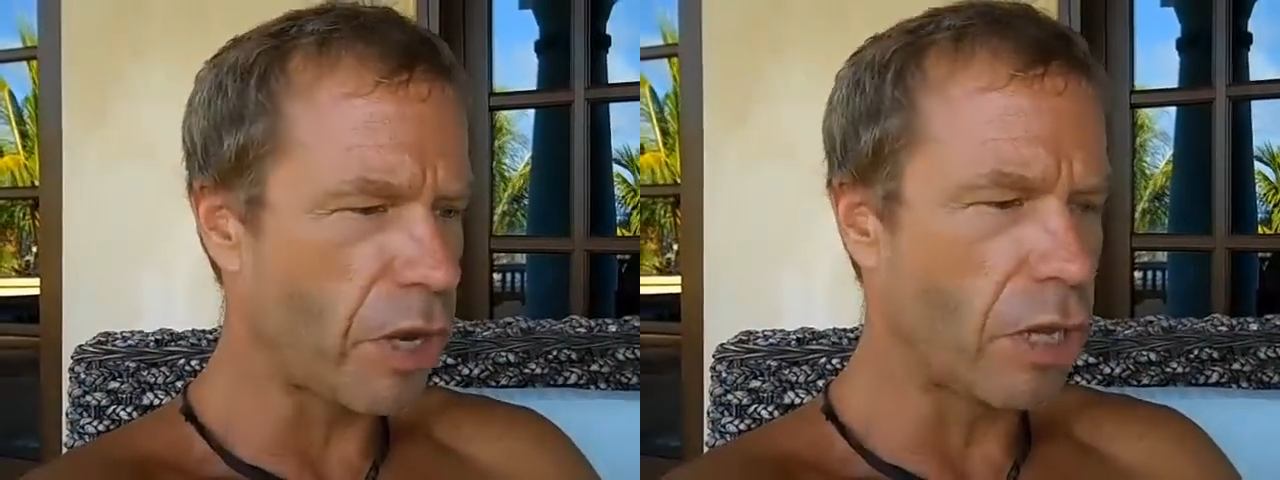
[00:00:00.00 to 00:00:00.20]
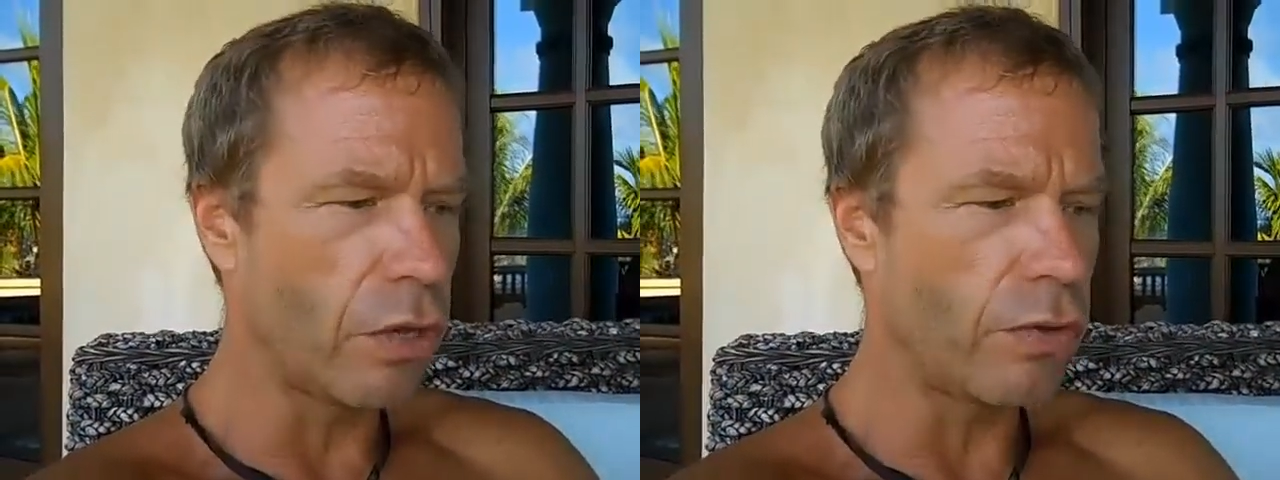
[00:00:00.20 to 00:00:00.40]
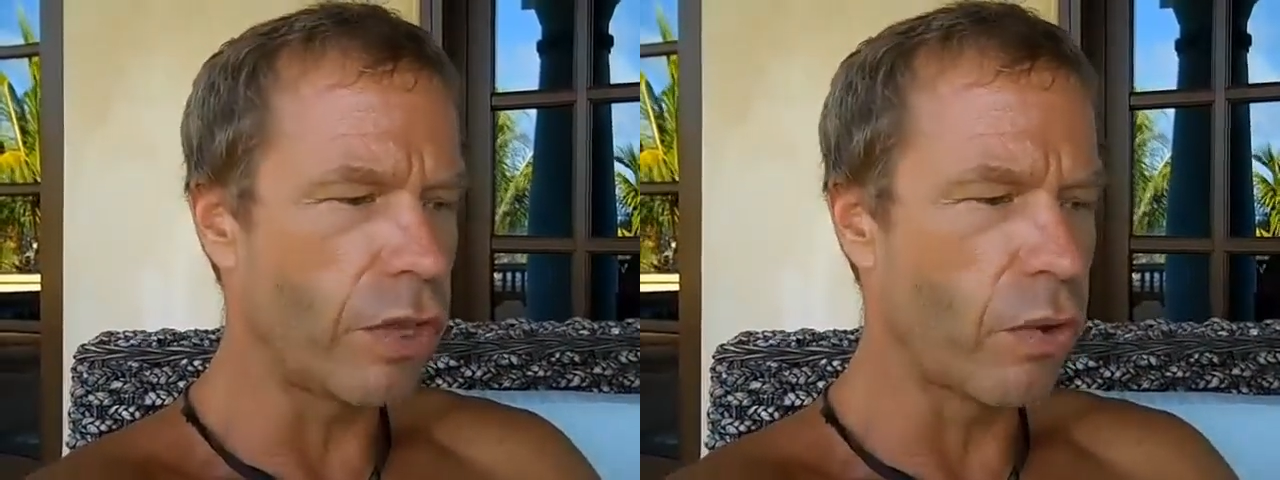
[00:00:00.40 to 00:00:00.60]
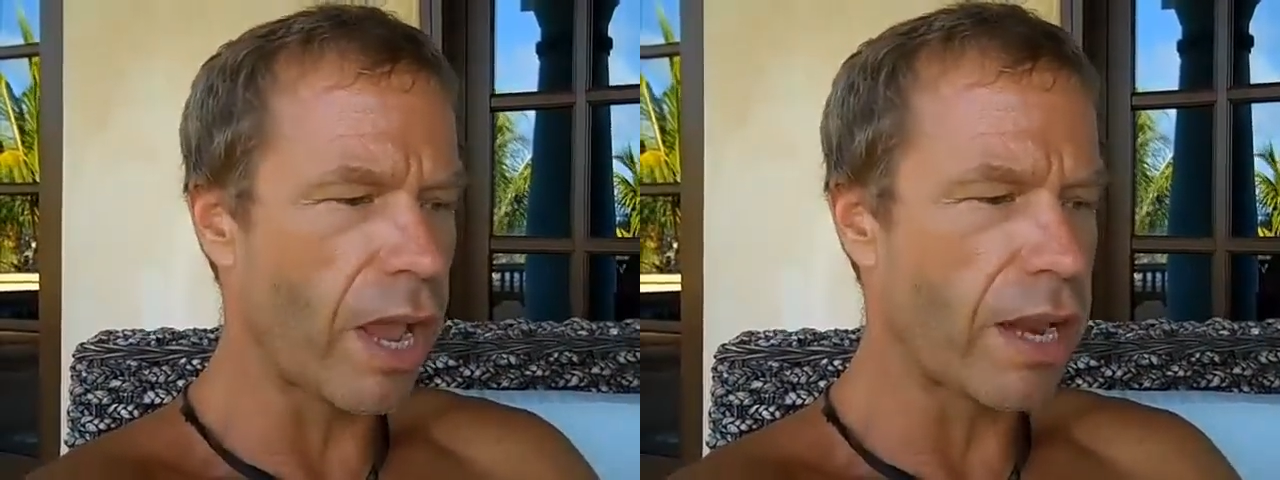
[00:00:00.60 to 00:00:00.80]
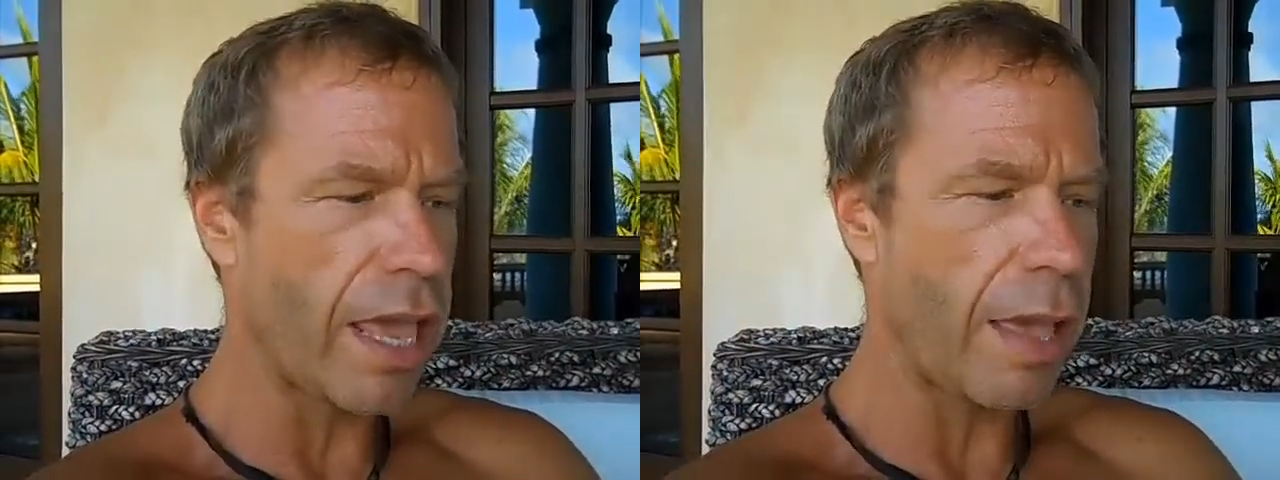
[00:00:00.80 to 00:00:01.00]
include the
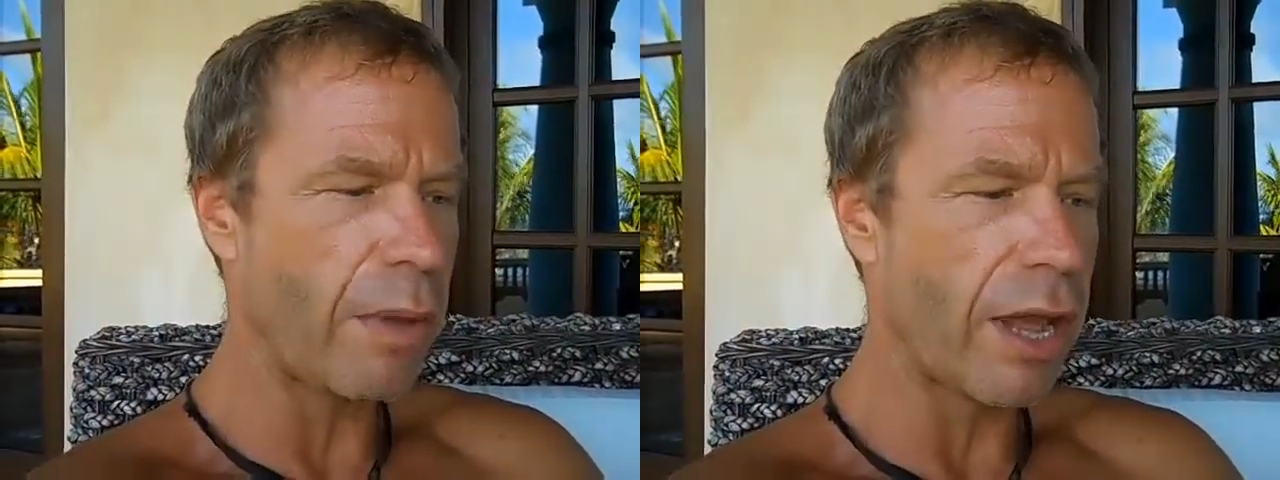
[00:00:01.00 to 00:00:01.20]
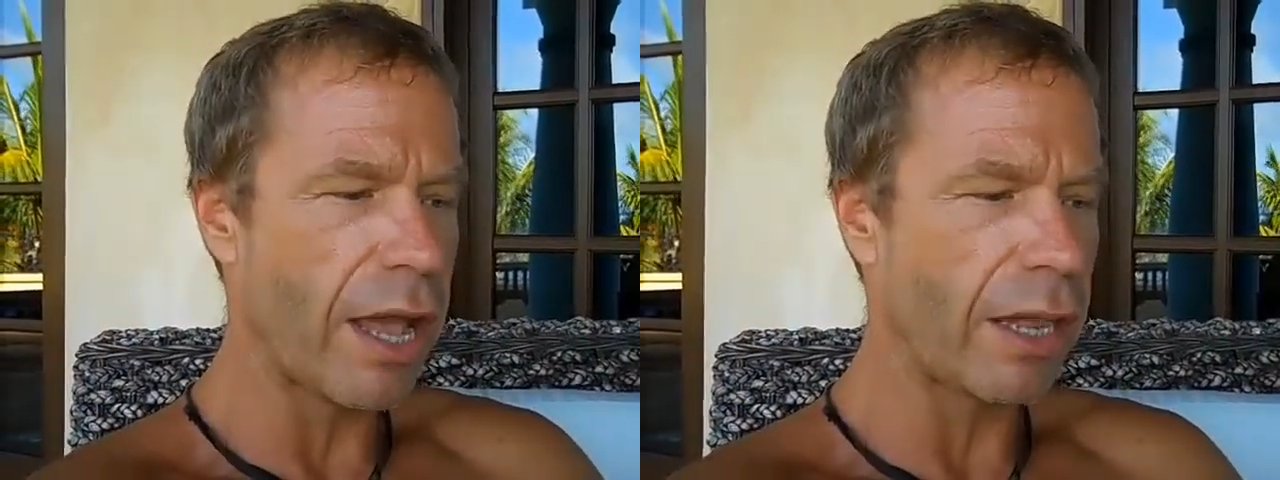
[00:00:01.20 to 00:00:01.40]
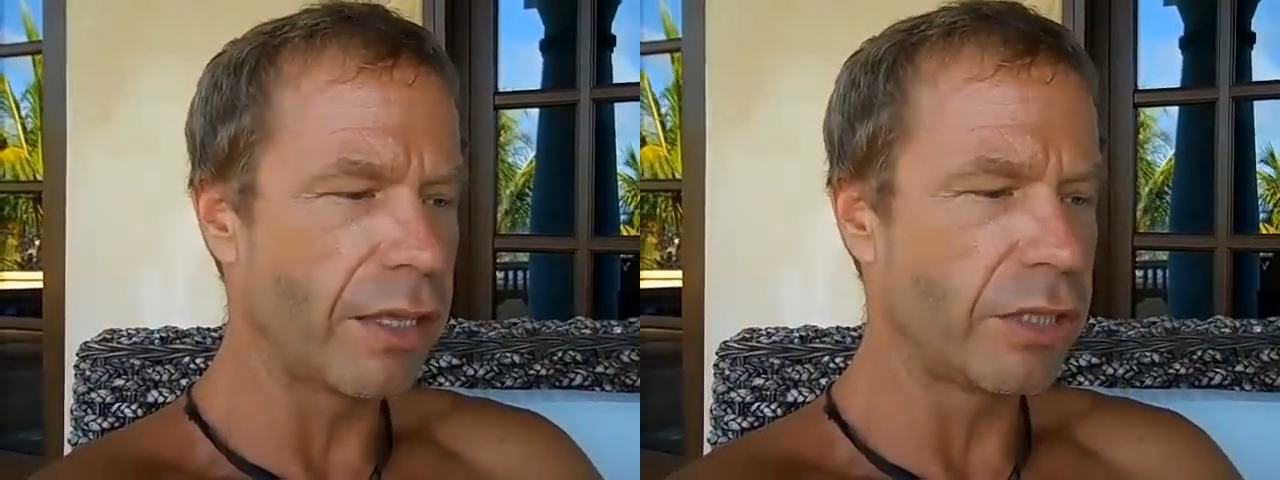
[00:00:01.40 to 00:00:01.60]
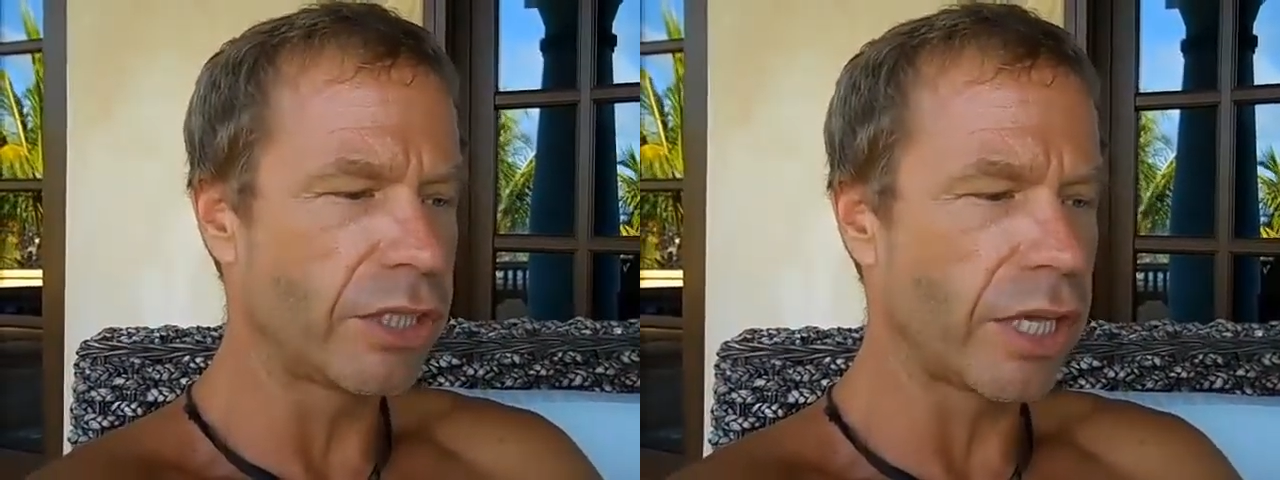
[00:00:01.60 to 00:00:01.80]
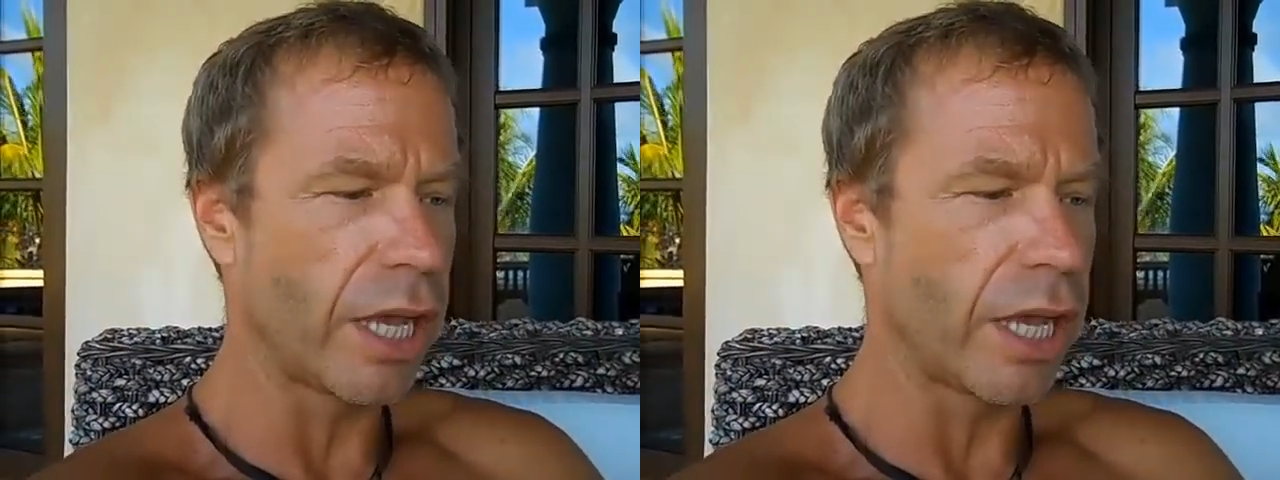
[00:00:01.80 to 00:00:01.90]
Grand Cayman Islands,